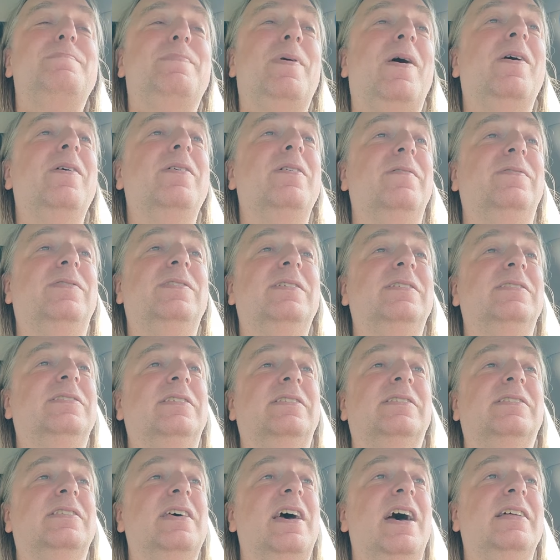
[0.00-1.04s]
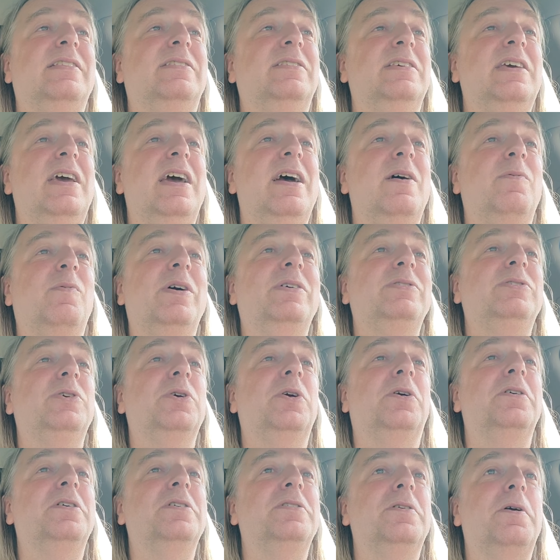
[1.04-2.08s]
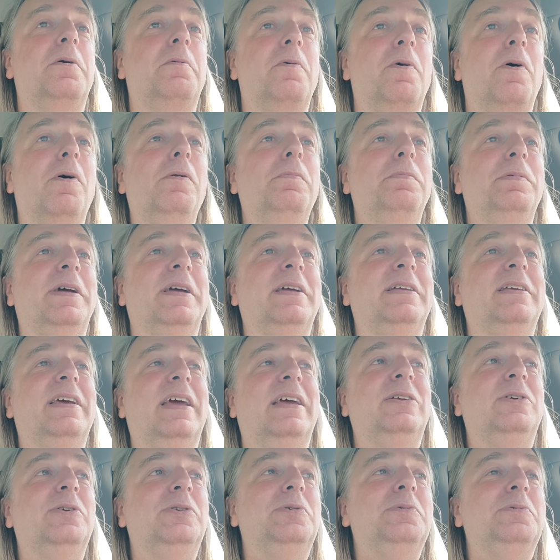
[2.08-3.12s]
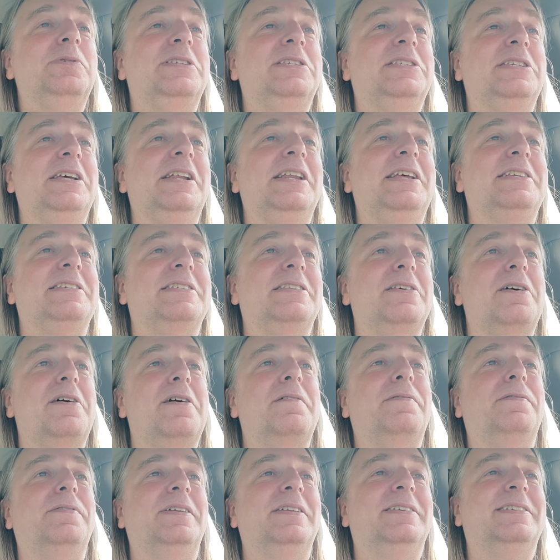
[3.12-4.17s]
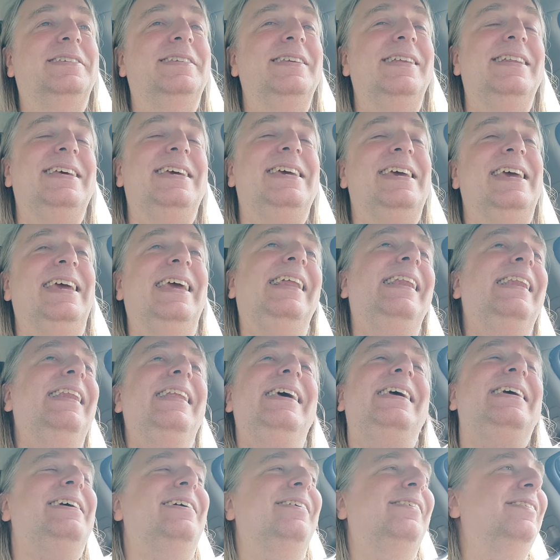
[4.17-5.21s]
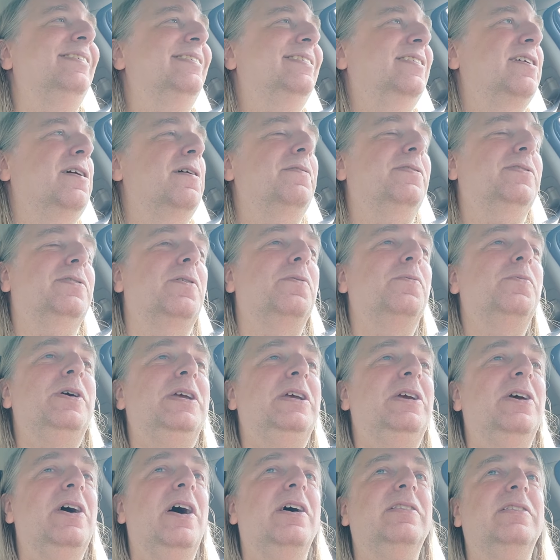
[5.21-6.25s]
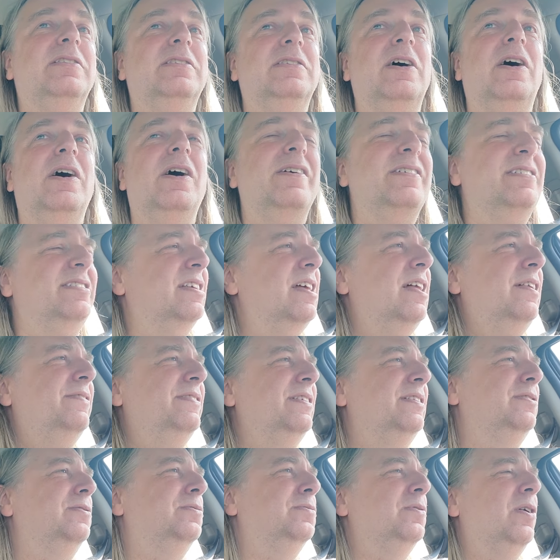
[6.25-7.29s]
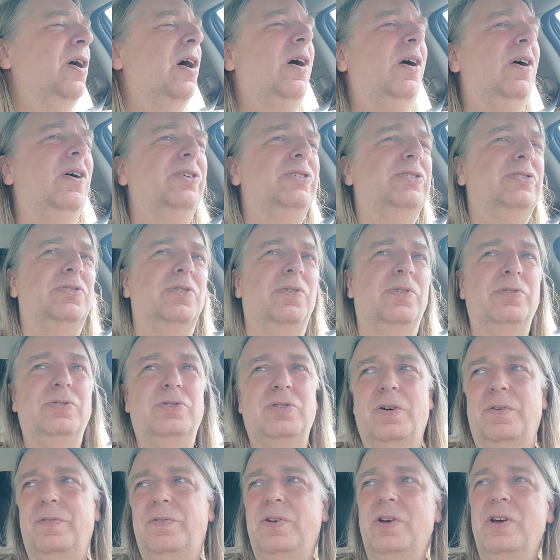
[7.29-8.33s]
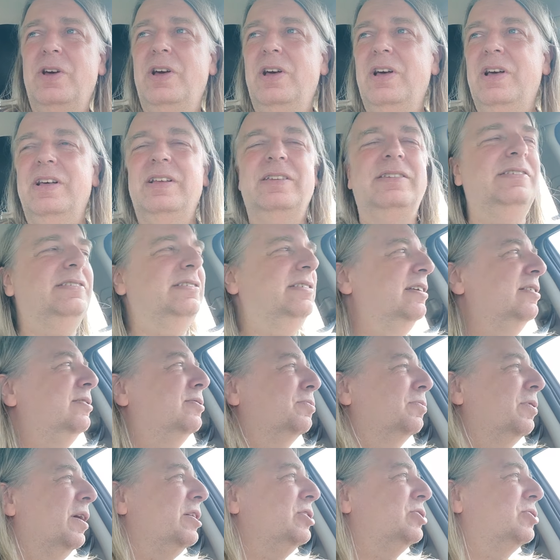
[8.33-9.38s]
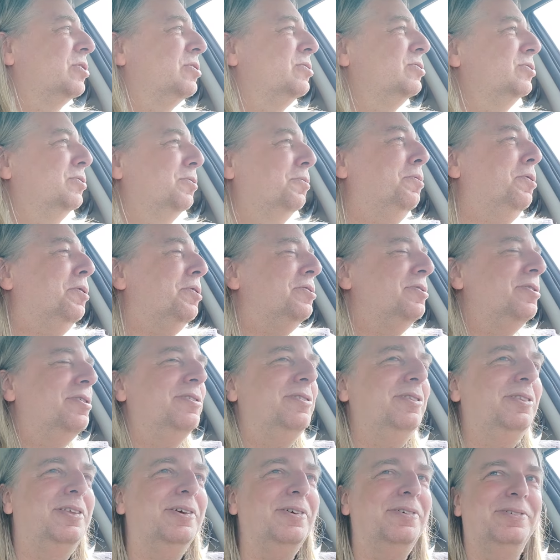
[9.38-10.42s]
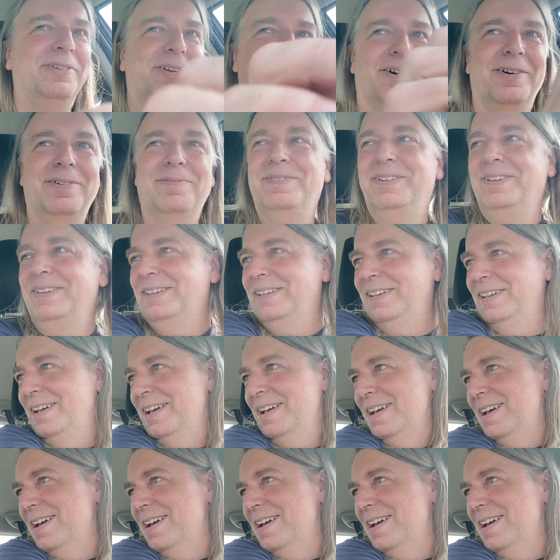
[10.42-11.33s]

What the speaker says: part of this is that, when you're in a role-playing game, you do silly stuff, silly illegal stuff. So we got ourselves into all sorts of situations you wouldn't do normally